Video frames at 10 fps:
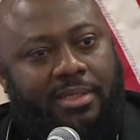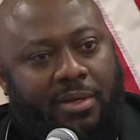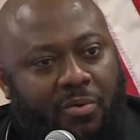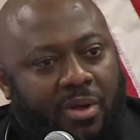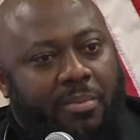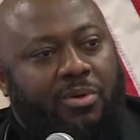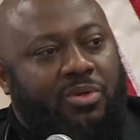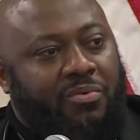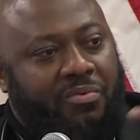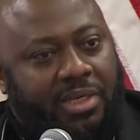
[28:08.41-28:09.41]
Then we were able
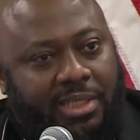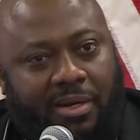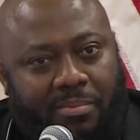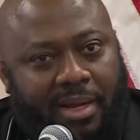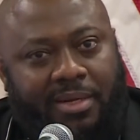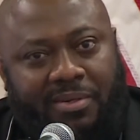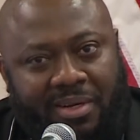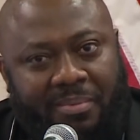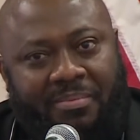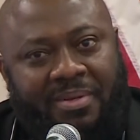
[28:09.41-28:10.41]
to reach out back to
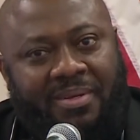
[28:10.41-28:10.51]
them.